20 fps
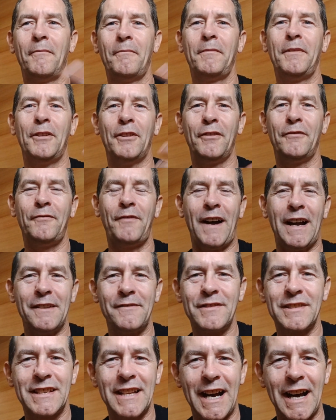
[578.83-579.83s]

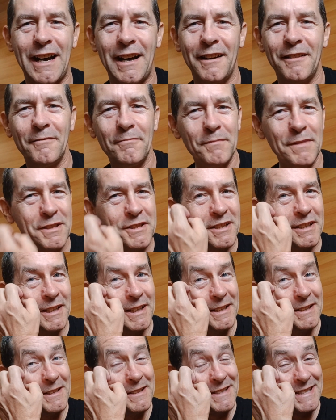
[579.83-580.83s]
5-star
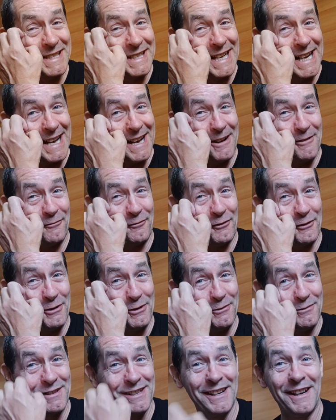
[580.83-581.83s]
Michelin star
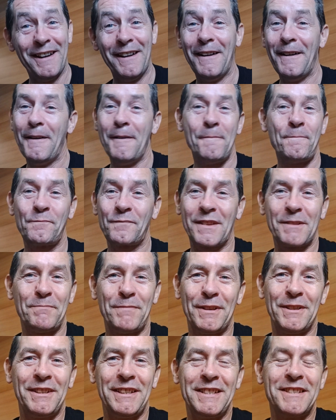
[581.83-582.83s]
food,
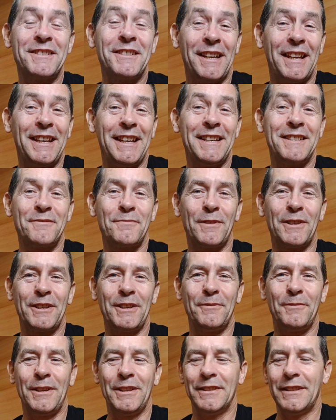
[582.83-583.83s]
but it is what
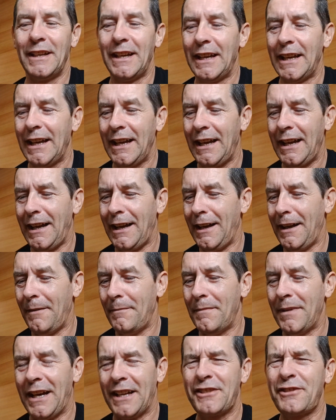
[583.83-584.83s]
you want.
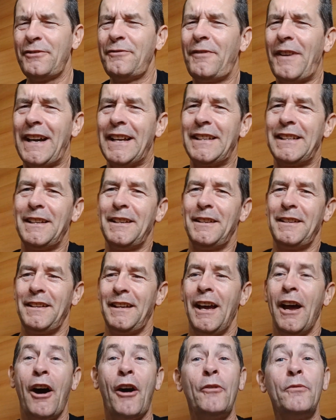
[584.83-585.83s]
I do find it.
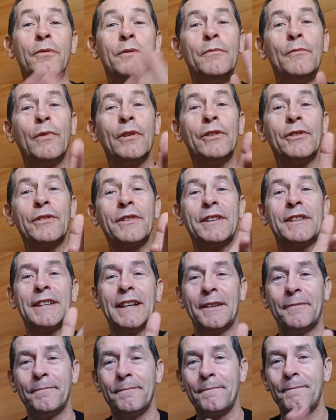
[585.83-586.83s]
Oh, one other
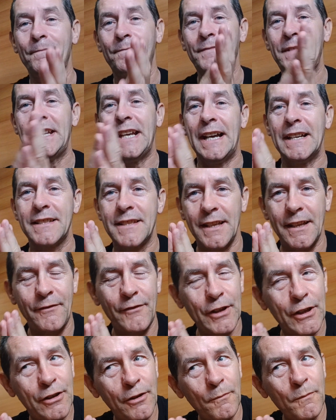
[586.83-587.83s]
thing. Yes, if
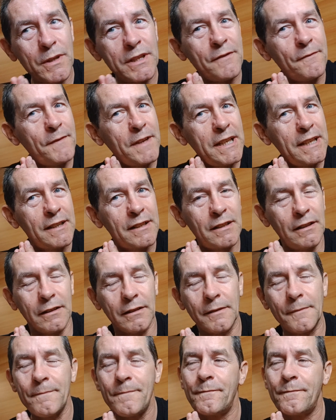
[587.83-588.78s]
you come with a vehicle,